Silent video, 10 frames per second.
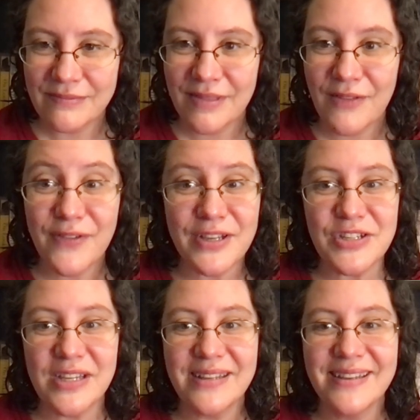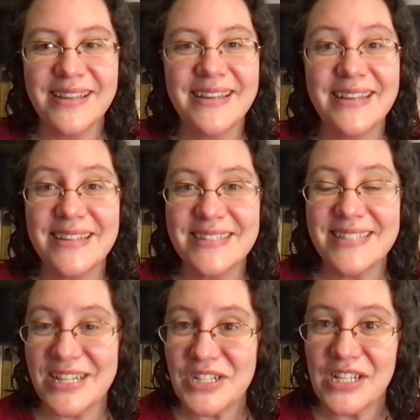the fiction,
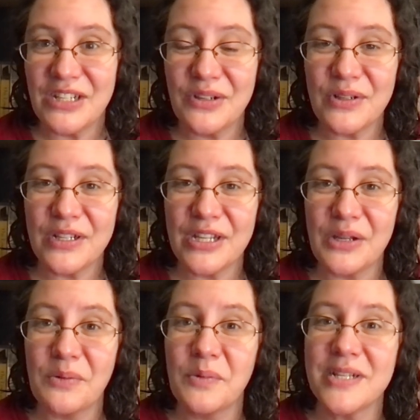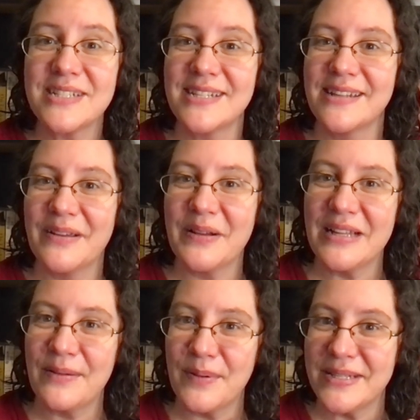Station Eternity, which
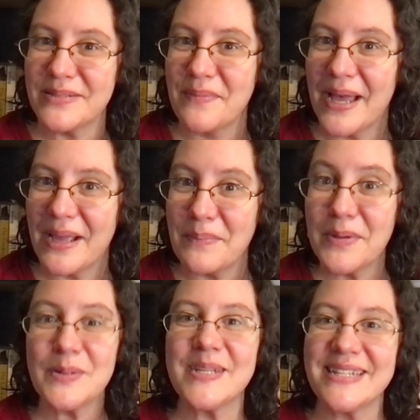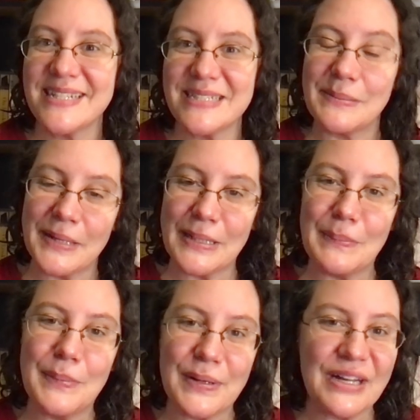was my most
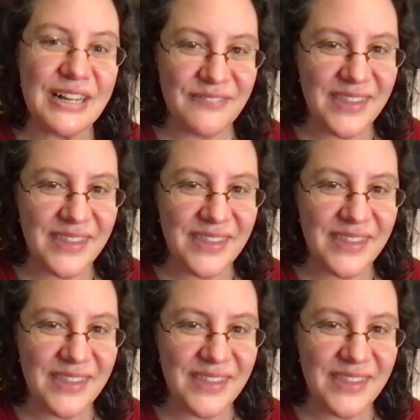anticipated book of